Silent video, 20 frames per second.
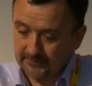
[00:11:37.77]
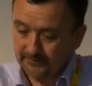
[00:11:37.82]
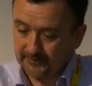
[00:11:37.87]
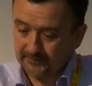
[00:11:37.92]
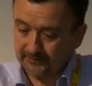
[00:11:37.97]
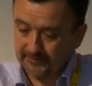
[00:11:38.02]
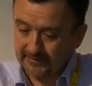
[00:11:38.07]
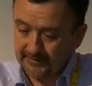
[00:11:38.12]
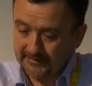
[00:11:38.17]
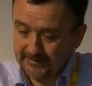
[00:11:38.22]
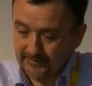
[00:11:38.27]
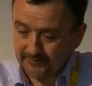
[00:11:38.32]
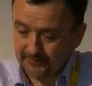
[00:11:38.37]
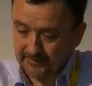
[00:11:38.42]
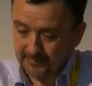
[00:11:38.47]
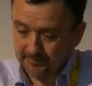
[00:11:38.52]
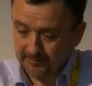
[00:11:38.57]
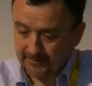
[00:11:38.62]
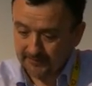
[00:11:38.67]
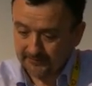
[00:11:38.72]
because you're sending out
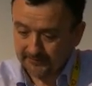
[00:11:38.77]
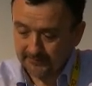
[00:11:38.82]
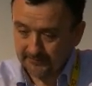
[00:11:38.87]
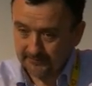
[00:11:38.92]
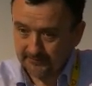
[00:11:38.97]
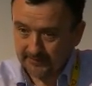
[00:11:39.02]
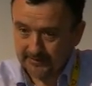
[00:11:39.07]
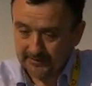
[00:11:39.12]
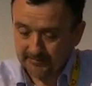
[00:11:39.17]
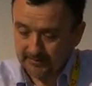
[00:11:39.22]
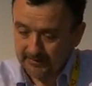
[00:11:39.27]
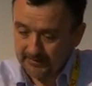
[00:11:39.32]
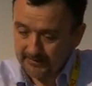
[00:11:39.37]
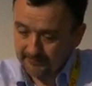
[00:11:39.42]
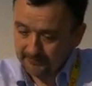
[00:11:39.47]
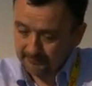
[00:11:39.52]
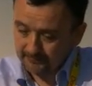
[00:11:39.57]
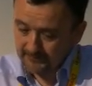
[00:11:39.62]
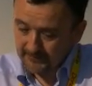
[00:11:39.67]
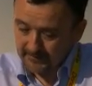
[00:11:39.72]
that positive vibe
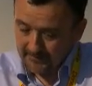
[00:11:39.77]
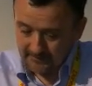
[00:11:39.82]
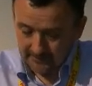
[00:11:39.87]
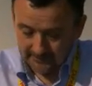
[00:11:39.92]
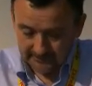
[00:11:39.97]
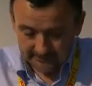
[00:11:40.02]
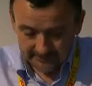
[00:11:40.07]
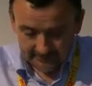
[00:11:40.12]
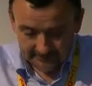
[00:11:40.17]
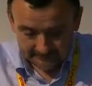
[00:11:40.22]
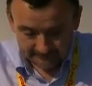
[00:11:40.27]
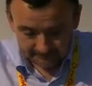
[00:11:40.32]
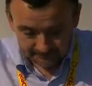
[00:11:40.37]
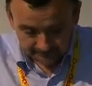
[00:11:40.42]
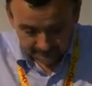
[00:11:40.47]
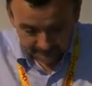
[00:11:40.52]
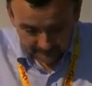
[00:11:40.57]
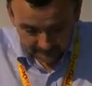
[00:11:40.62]
all the time.